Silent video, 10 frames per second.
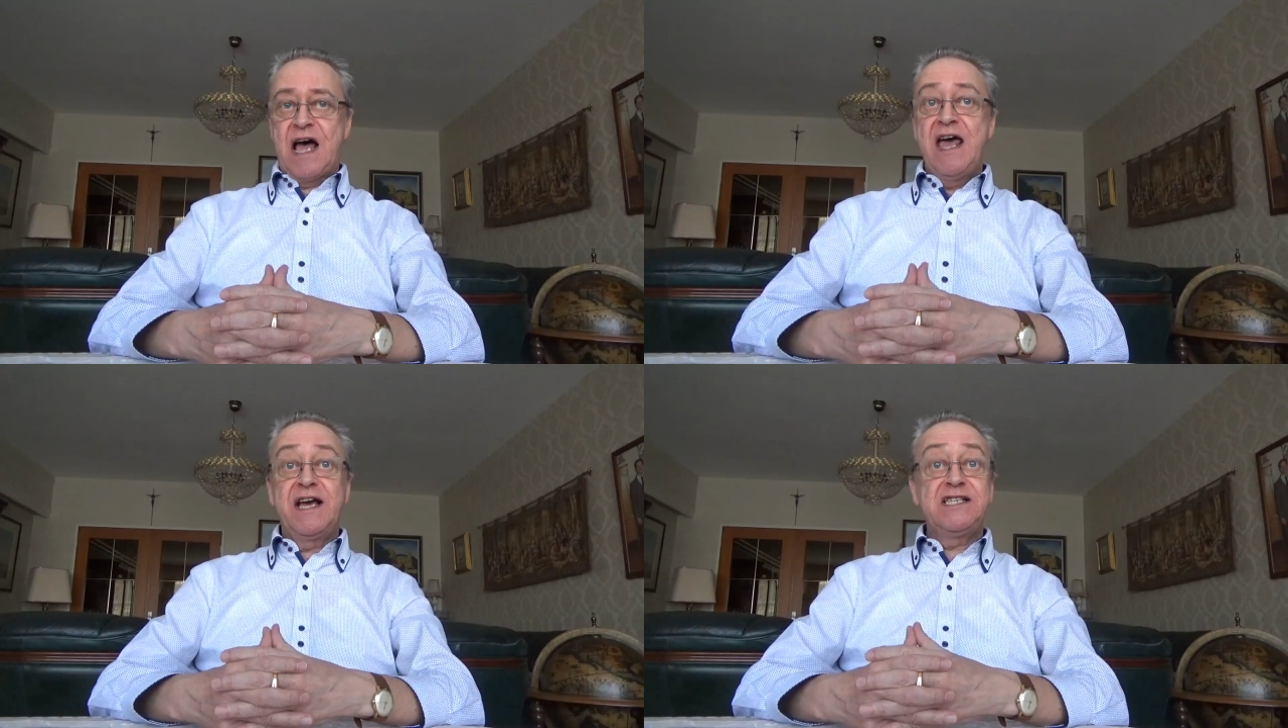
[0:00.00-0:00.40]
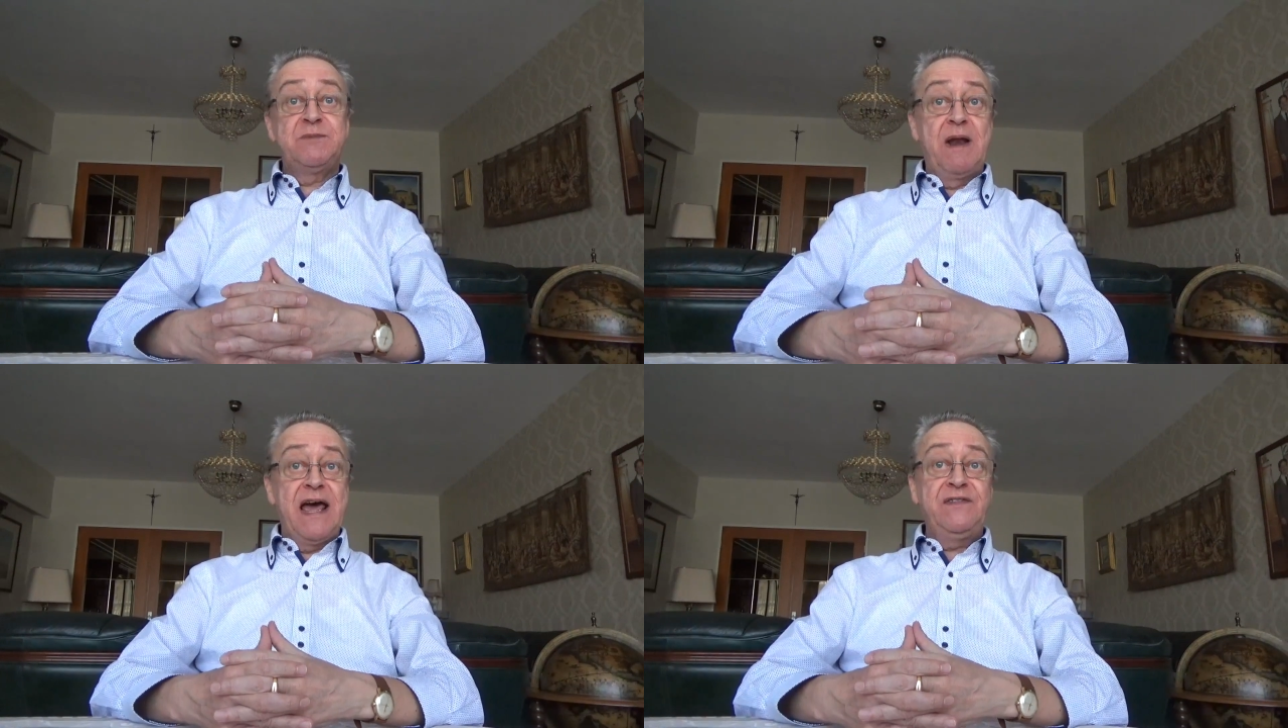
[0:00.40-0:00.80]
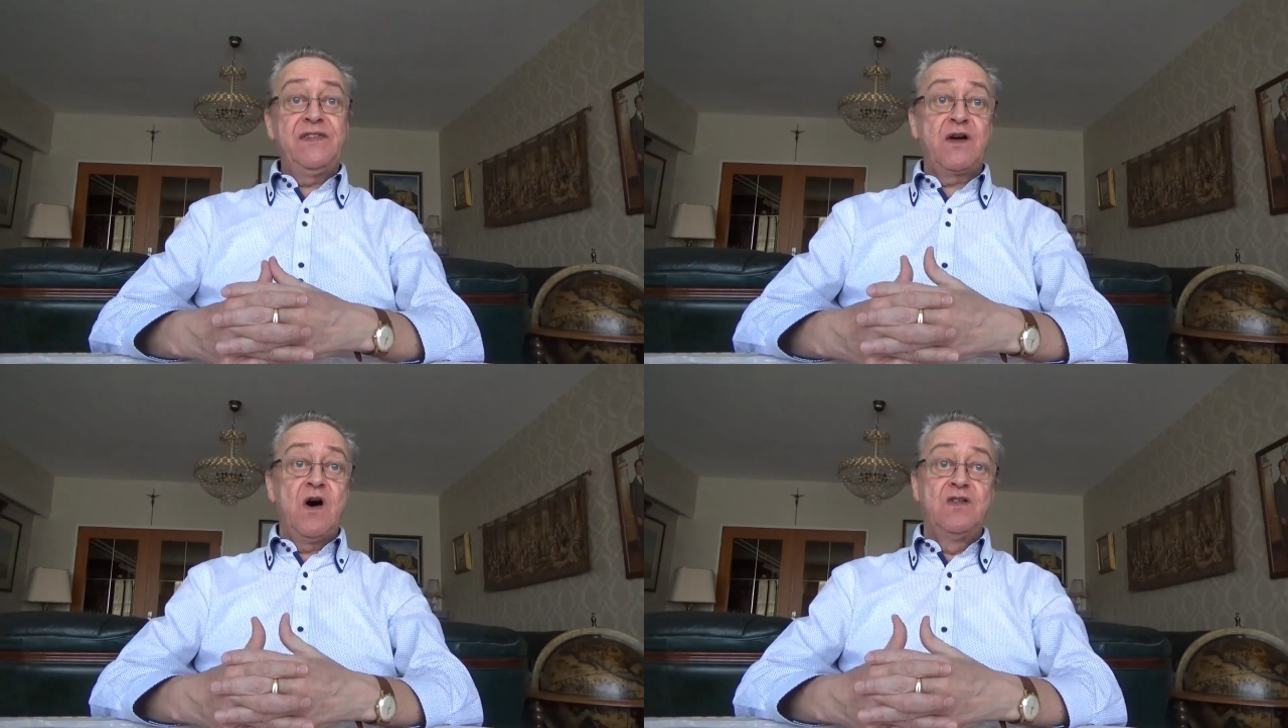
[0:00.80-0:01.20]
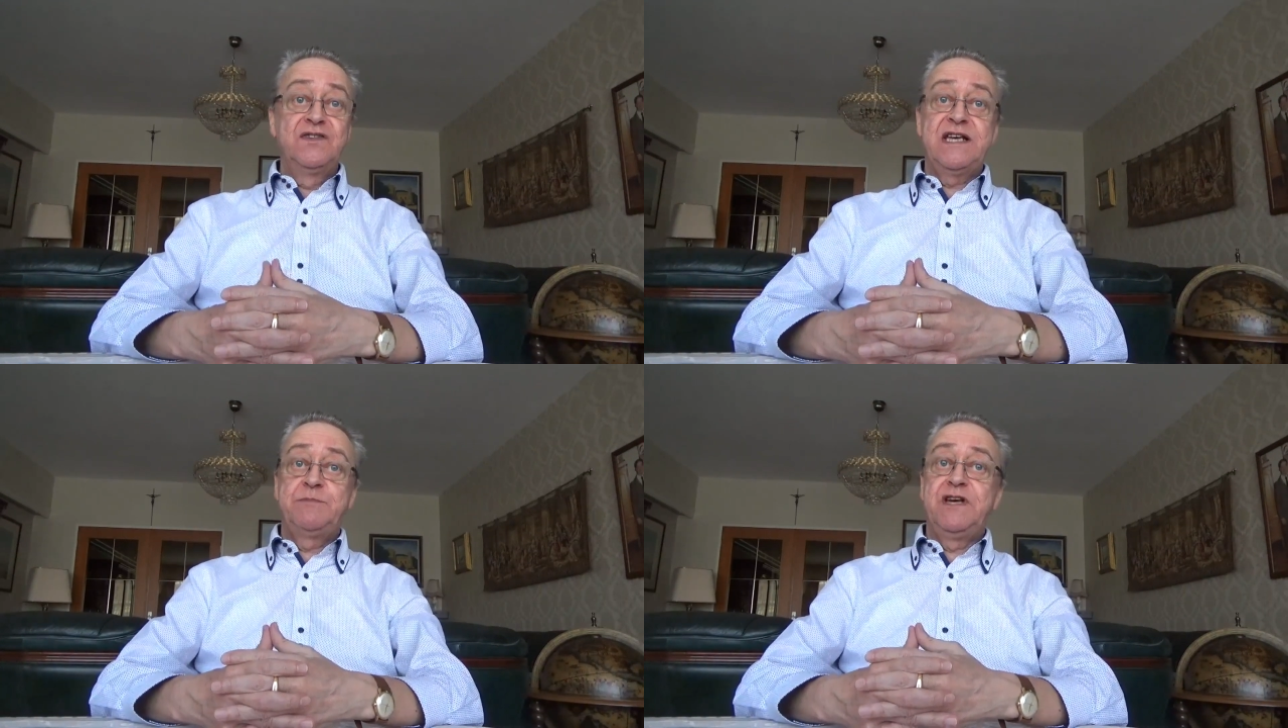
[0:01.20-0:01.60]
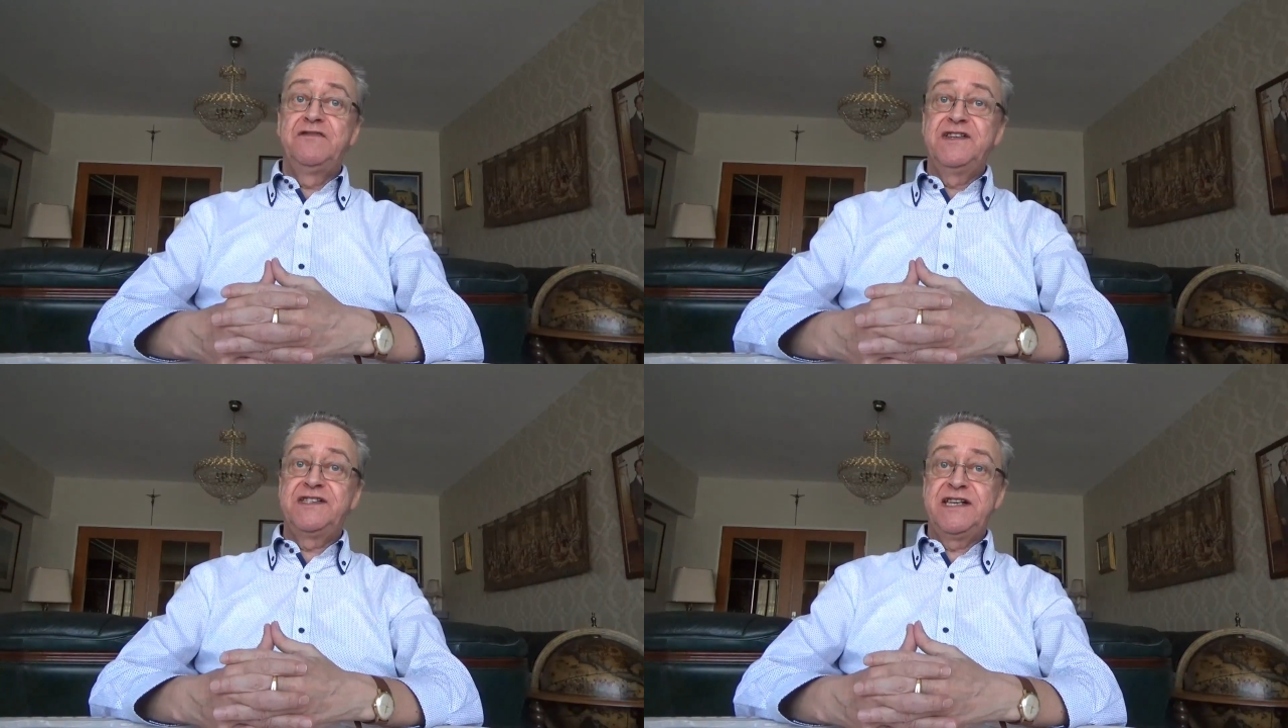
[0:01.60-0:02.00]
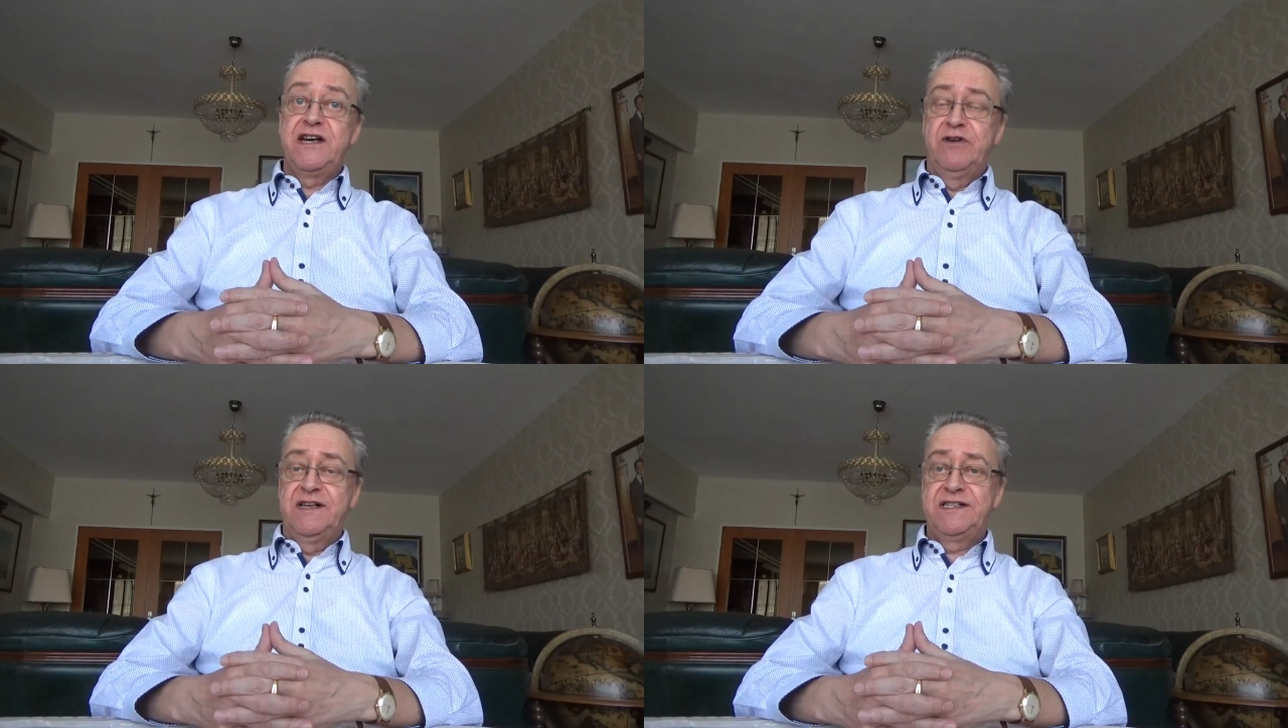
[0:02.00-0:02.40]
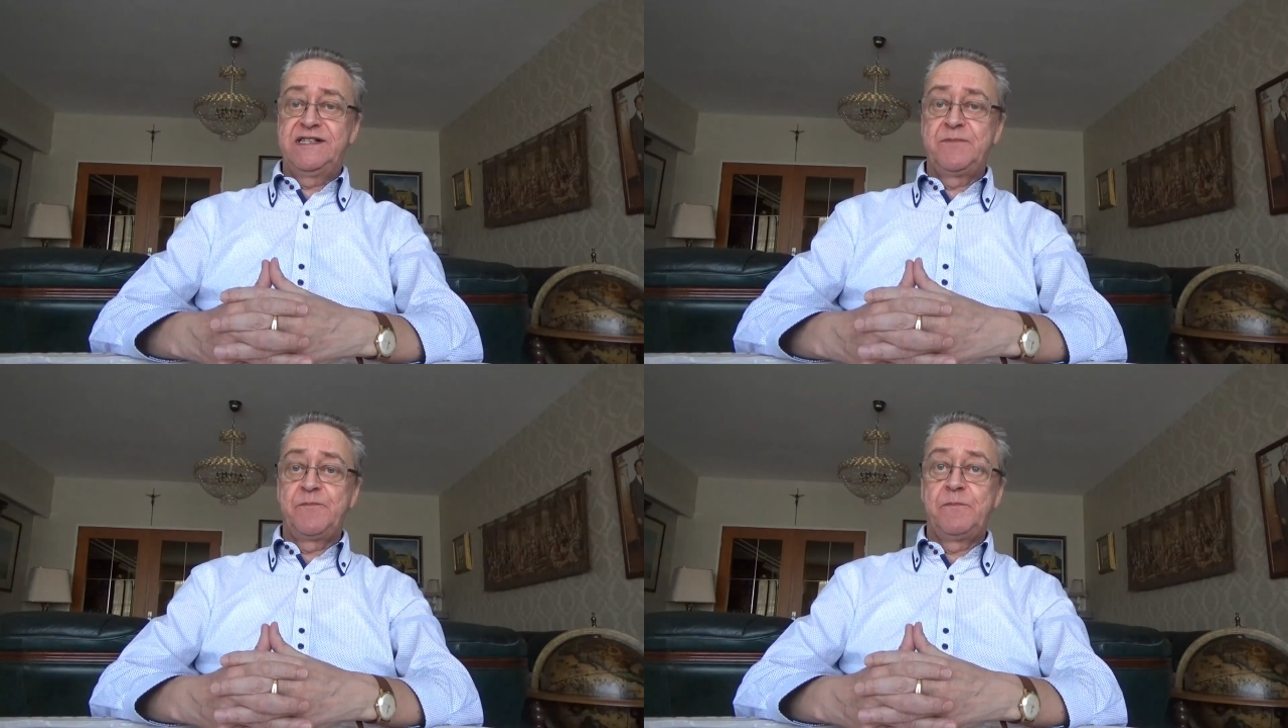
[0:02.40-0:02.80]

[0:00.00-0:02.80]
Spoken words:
I explained the concept of this series